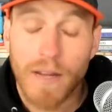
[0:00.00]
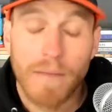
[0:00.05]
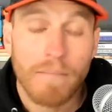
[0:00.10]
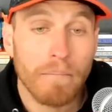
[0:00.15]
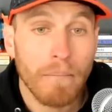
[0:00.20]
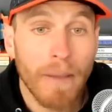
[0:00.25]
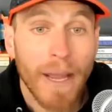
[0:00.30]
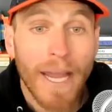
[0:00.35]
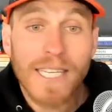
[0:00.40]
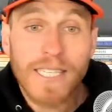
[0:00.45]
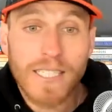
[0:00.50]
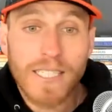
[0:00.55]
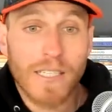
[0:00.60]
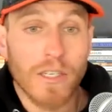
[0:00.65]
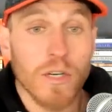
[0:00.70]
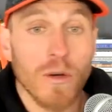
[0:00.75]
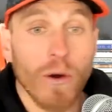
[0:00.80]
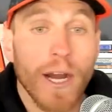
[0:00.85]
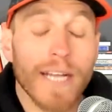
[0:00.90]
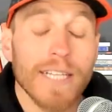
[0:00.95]
Mason,
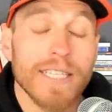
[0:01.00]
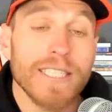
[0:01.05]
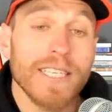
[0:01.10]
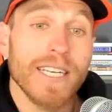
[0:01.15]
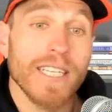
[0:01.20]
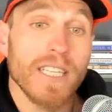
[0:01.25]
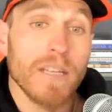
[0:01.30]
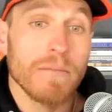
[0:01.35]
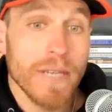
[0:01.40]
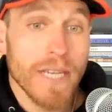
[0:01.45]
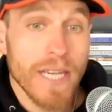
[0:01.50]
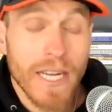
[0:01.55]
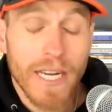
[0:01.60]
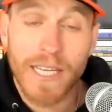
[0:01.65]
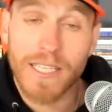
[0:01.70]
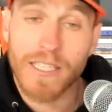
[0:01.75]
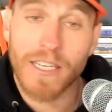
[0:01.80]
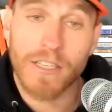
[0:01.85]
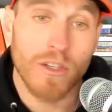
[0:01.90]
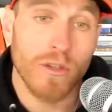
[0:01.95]
who I had seen in the beginning,
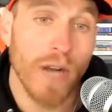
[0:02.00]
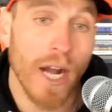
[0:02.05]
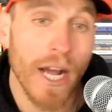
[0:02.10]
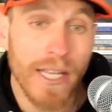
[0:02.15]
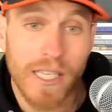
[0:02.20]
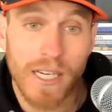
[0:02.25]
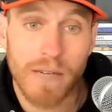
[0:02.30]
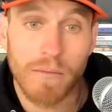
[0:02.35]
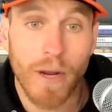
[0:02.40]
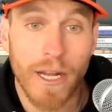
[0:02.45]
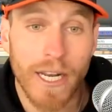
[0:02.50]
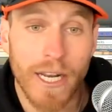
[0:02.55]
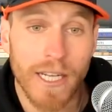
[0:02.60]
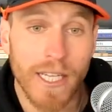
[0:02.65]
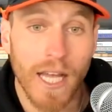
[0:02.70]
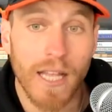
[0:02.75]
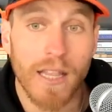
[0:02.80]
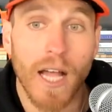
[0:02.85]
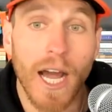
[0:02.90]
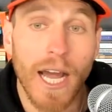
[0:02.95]
he's like, dude, I ended up waiting in
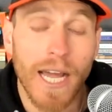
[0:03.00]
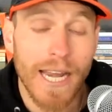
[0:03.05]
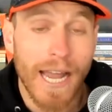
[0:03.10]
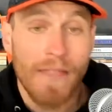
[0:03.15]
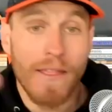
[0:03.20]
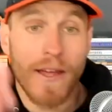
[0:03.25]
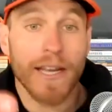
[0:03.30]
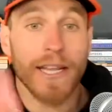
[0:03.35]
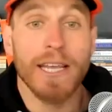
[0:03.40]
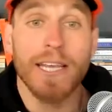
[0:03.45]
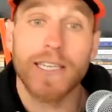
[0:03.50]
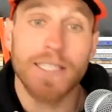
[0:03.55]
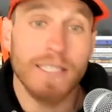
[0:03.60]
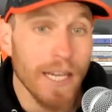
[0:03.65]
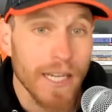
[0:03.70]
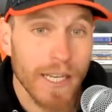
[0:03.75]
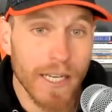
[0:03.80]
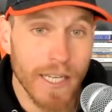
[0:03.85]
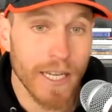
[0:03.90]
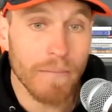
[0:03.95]
that line. And then he
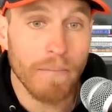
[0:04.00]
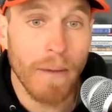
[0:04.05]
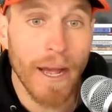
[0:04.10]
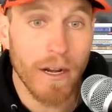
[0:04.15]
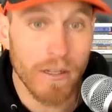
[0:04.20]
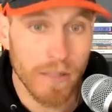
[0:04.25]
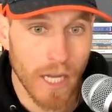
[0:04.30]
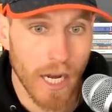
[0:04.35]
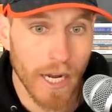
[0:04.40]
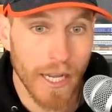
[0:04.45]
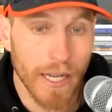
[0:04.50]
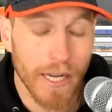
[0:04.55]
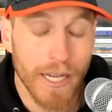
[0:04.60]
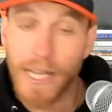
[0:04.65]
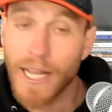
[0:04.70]
said he bailed on it.